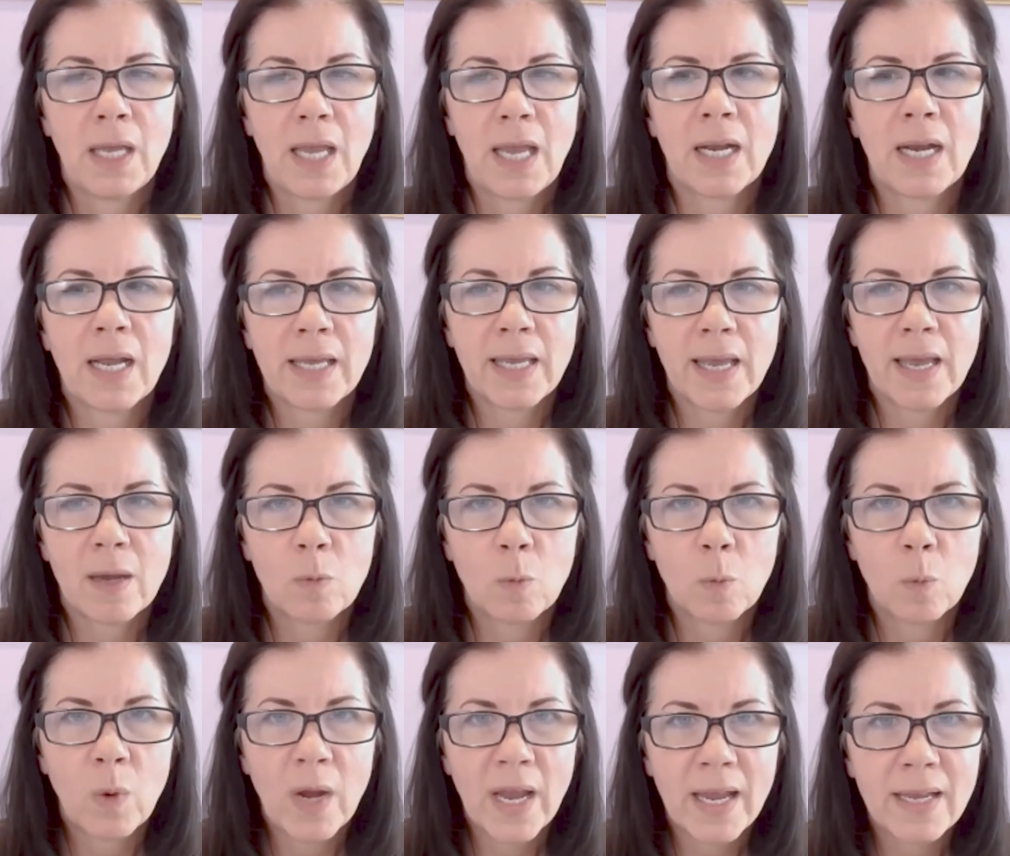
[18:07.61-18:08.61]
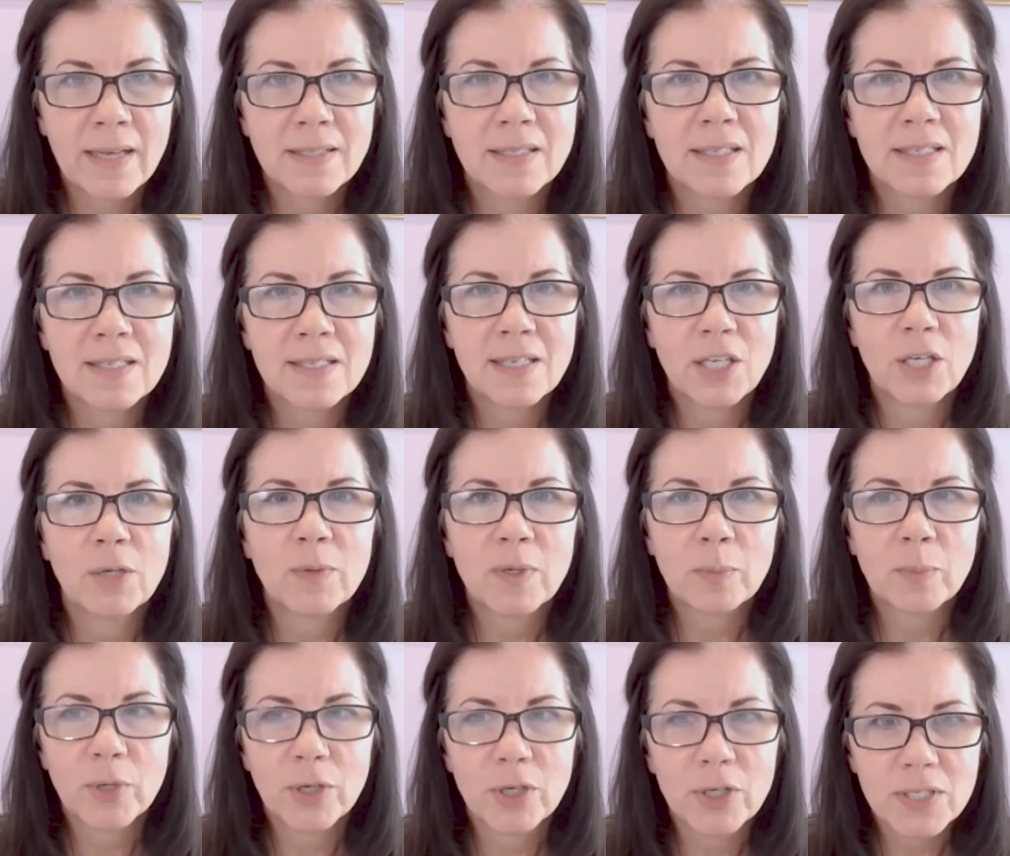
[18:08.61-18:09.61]
And I can't wait to see you
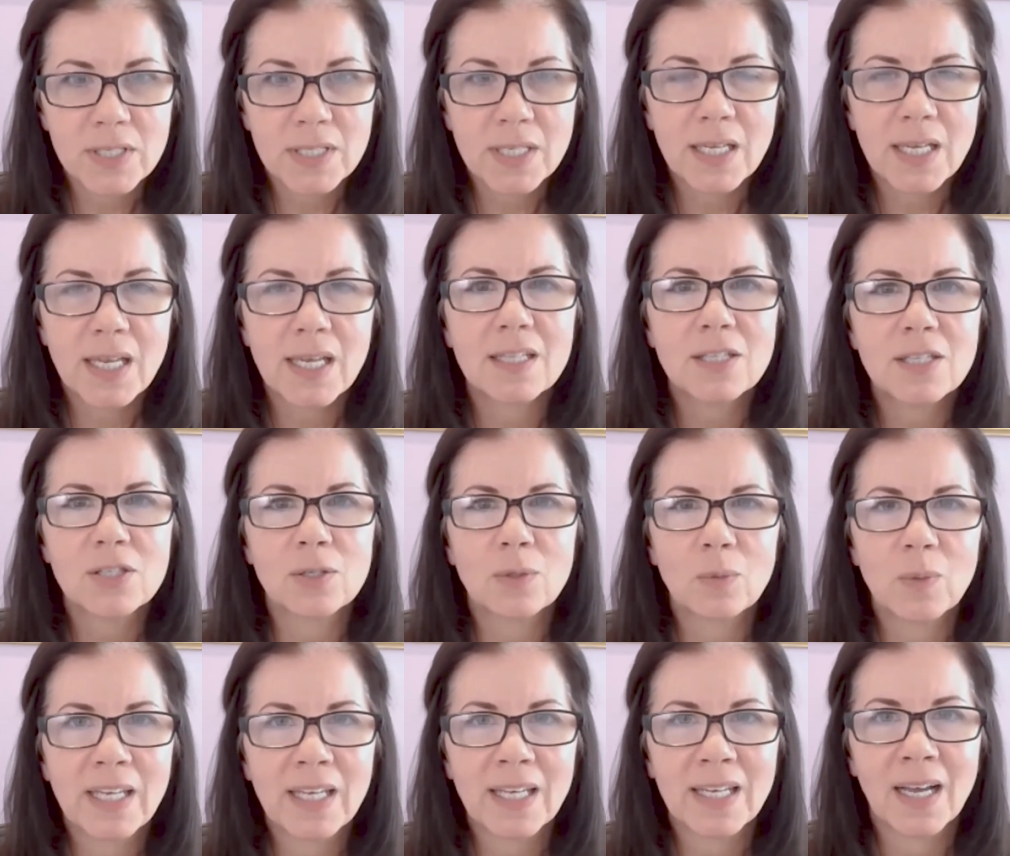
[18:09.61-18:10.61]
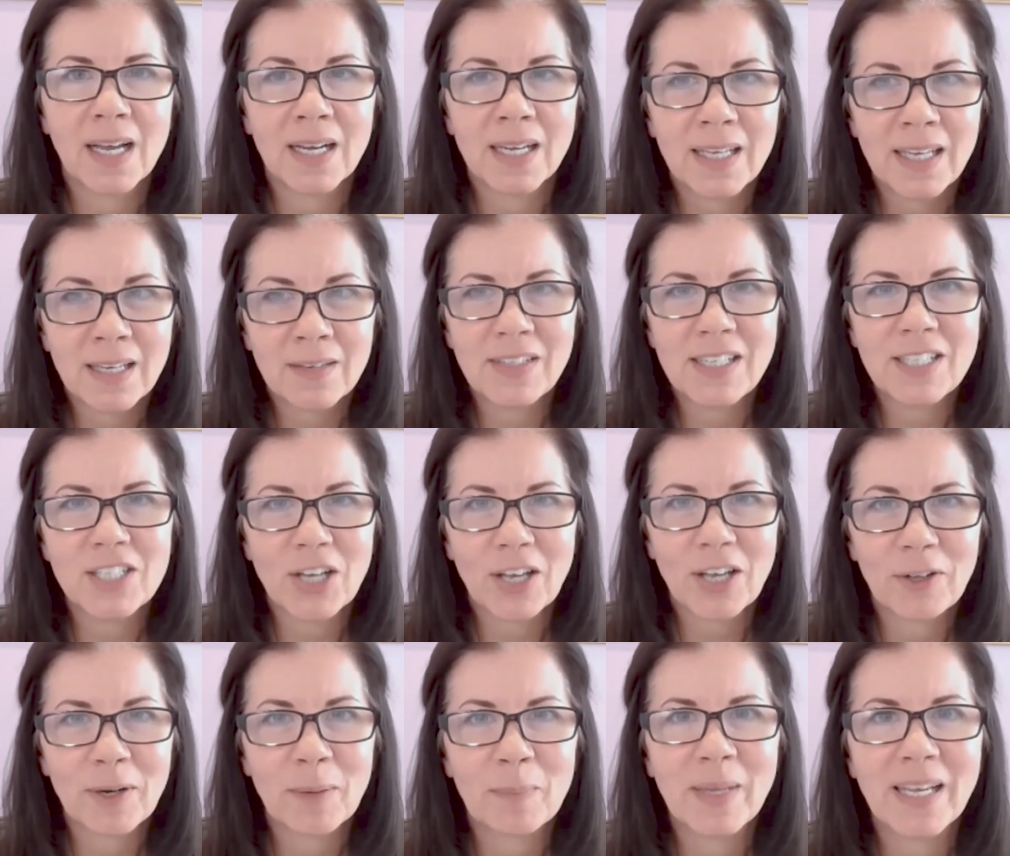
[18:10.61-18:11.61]
in person again so we can give each
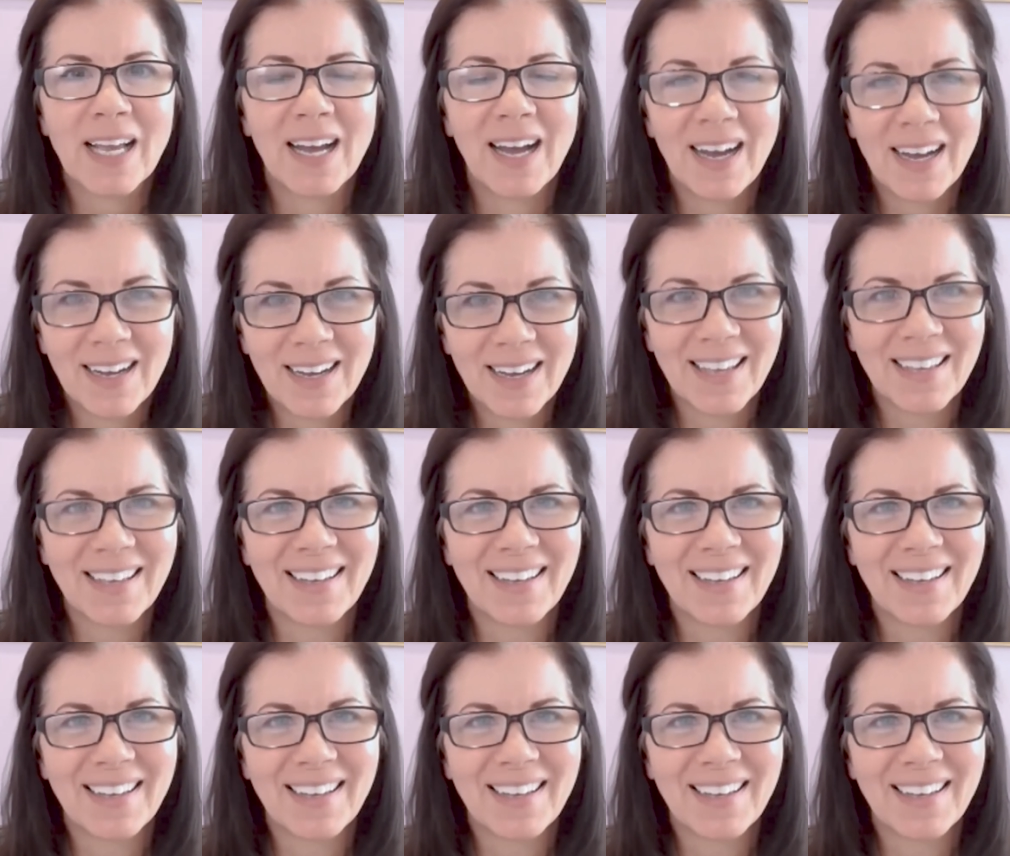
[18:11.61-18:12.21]
other a big hug.